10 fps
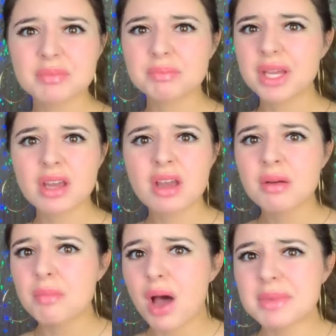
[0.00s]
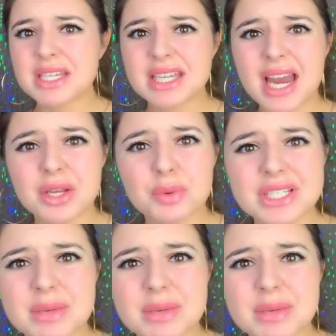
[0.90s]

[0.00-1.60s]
But Mommy and Daddy always give me...